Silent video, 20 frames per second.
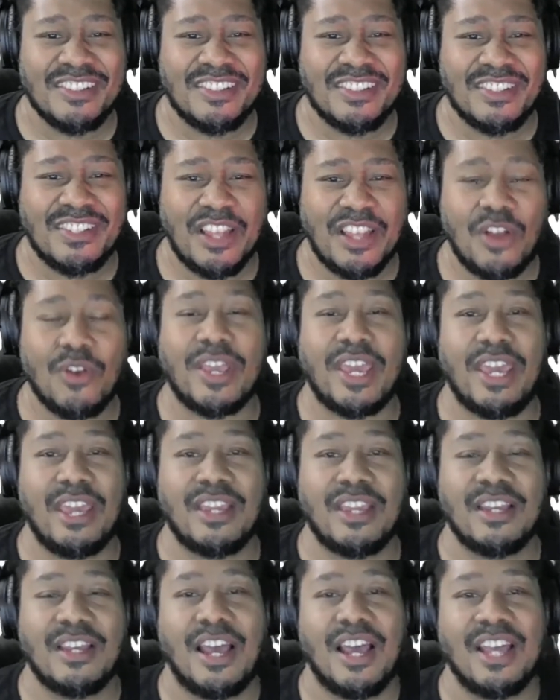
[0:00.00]
Okay,
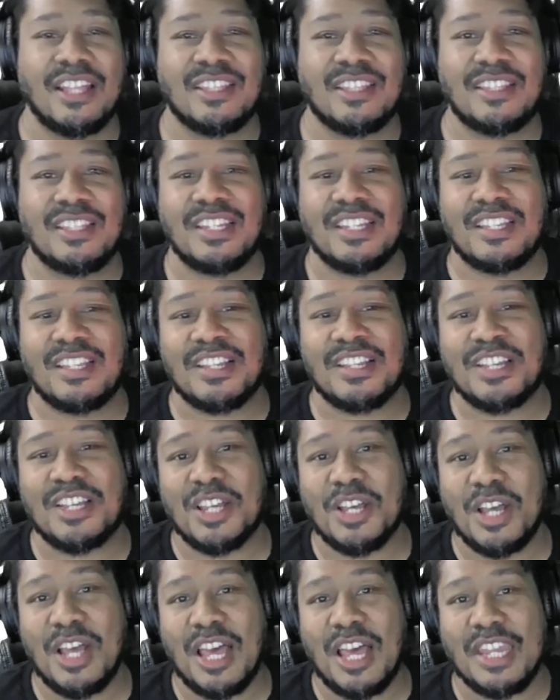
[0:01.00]
I think
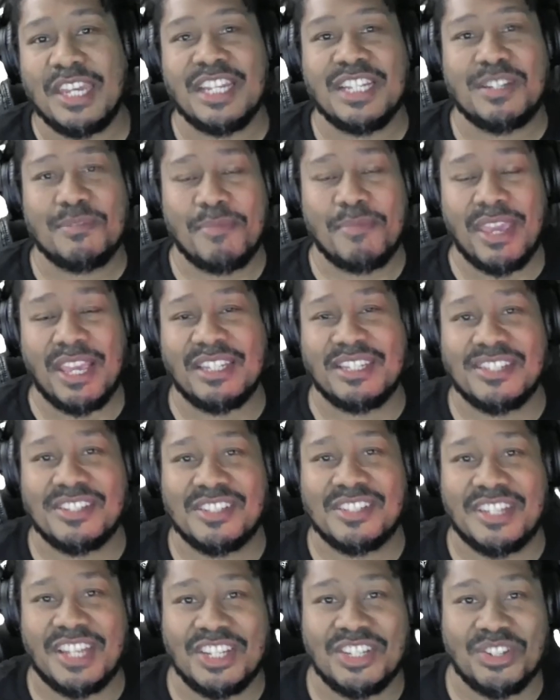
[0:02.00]
I need to make a
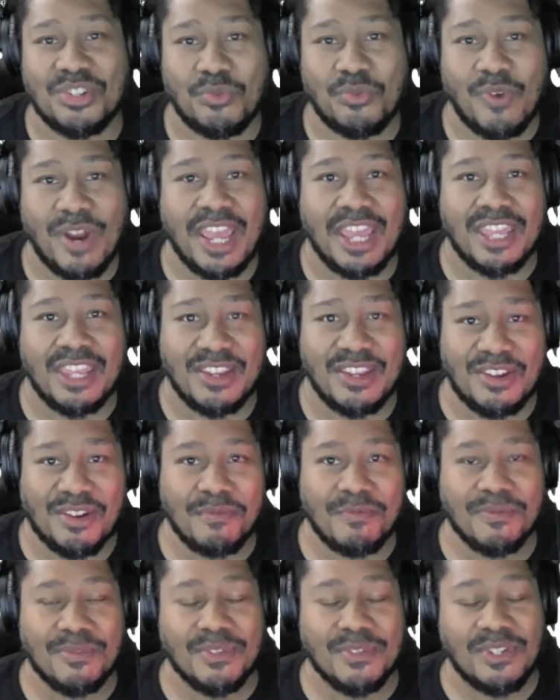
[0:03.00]
distinction right here.
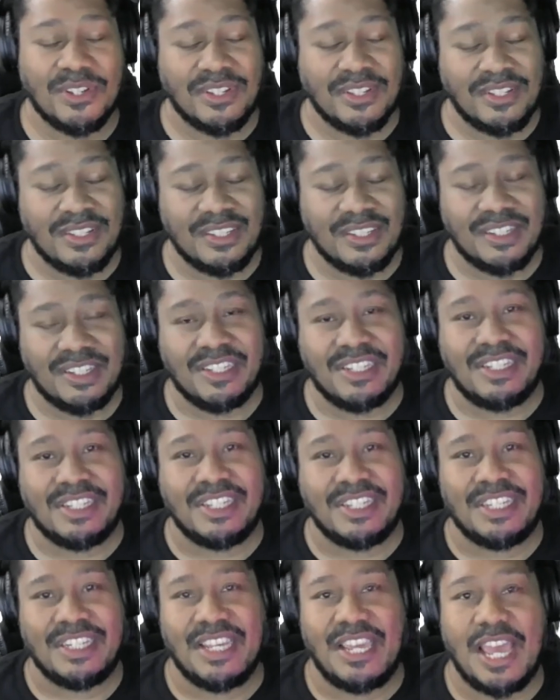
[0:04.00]

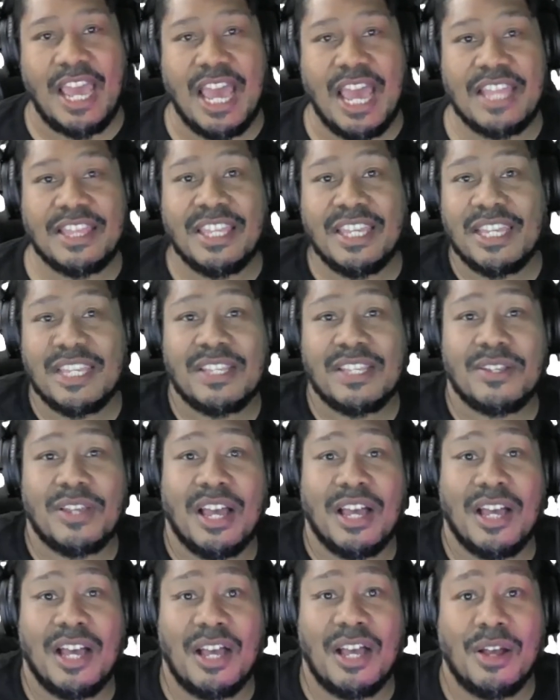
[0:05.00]
I think
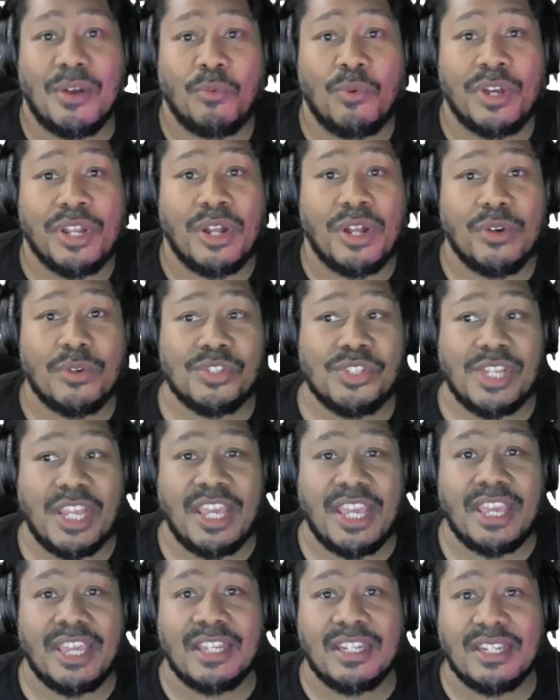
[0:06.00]
what
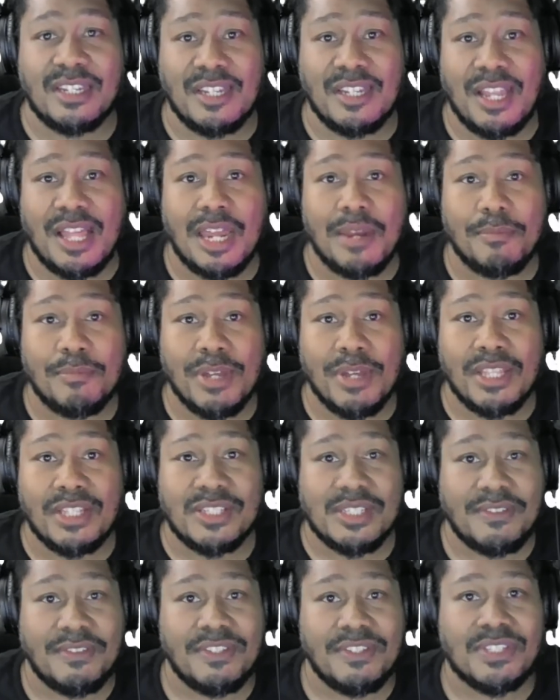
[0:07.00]
O'Shea and a lot of brothers
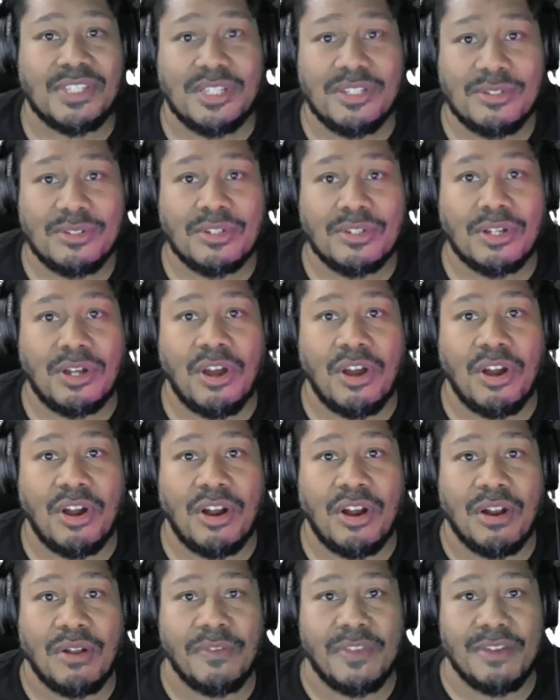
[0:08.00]
of his ilk
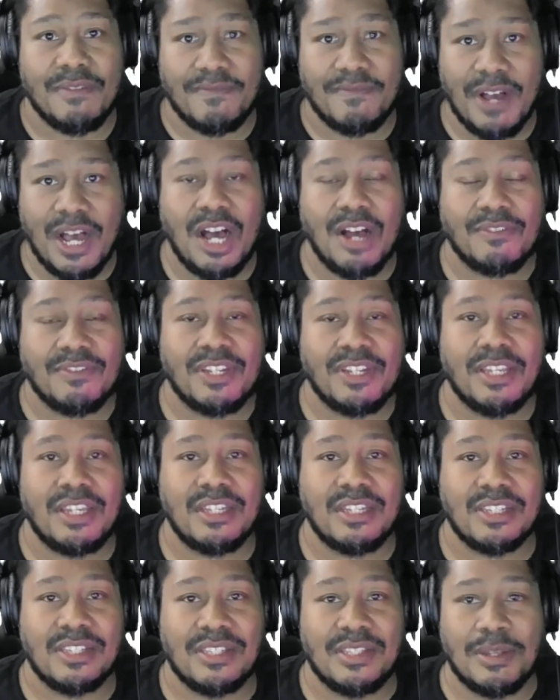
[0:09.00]
are involved in
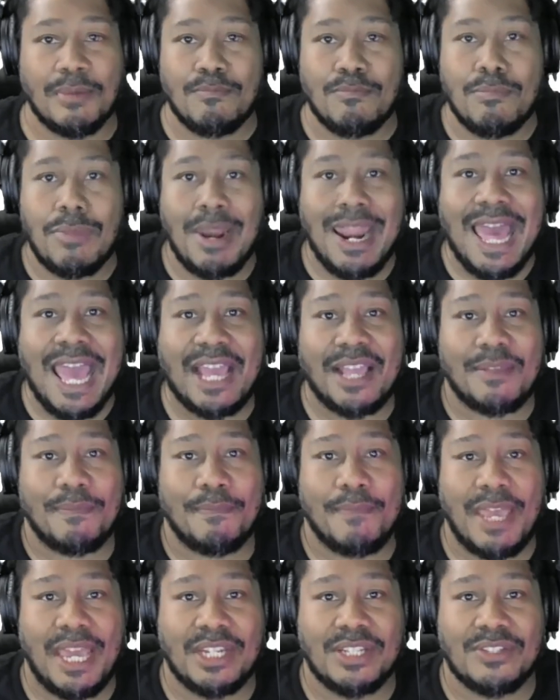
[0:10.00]
is the black
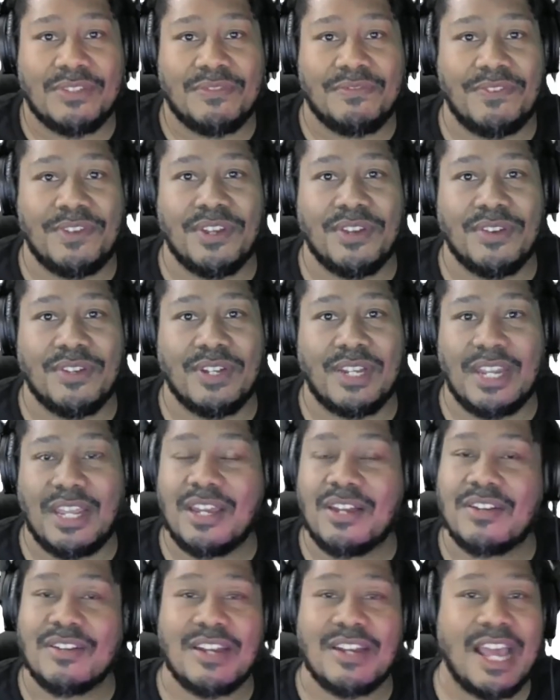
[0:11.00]
manosphere. And they
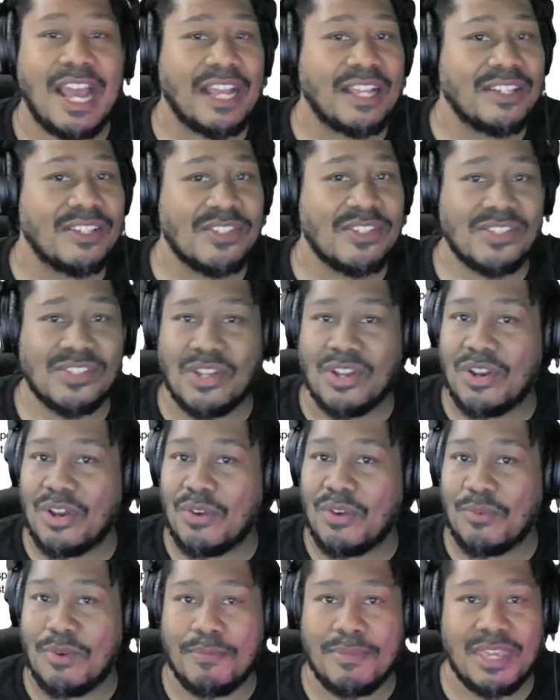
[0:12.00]
are not
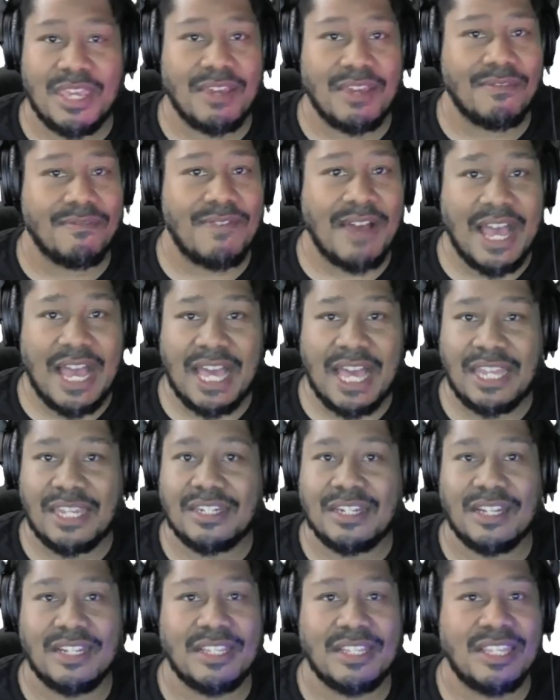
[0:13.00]
concerned with being violent
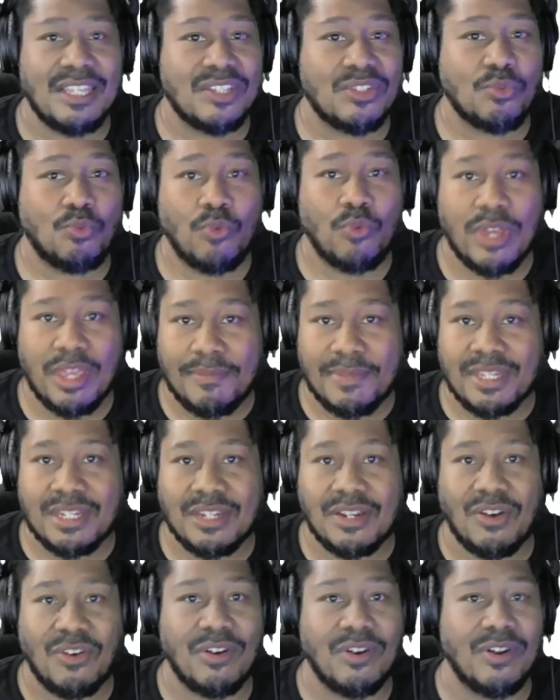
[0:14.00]
against women
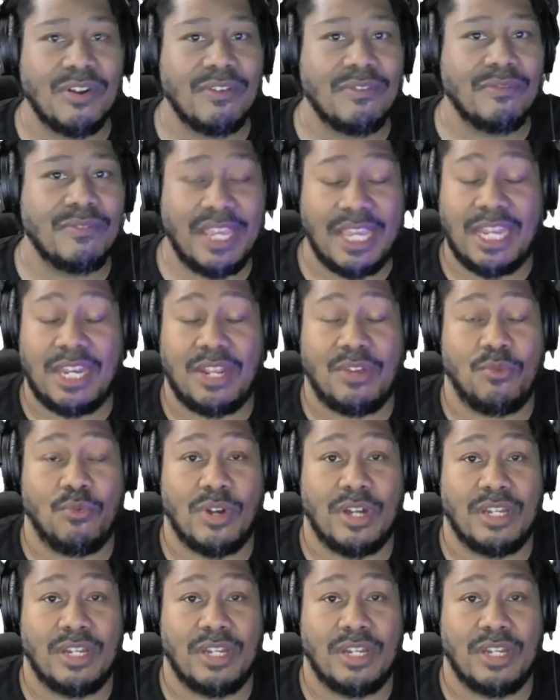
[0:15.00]
or anyone